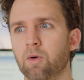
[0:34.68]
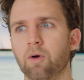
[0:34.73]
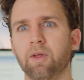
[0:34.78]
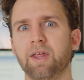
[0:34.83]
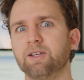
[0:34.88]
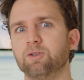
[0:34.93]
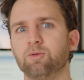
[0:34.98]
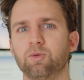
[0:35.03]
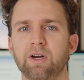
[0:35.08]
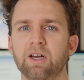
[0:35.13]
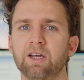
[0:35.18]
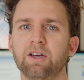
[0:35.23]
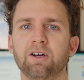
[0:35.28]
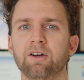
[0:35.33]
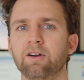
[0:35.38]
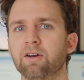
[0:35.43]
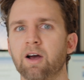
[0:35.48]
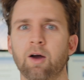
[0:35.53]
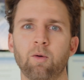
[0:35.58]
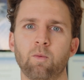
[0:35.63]
oh, that's really
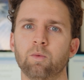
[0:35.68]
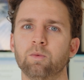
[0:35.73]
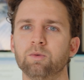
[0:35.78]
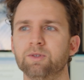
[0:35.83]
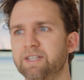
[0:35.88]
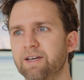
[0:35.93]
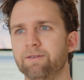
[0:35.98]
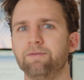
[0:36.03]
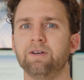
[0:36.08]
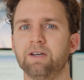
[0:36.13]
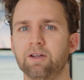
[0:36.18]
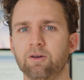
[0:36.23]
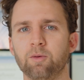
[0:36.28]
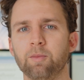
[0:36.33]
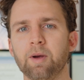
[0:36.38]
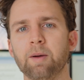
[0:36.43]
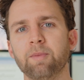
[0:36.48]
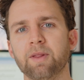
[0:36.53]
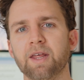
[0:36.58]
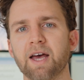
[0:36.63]
good. I will definitely
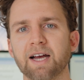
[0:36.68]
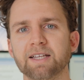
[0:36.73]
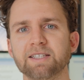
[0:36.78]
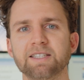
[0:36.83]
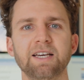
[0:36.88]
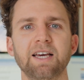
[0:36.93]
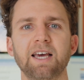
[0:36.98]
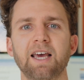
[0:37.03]
remember that.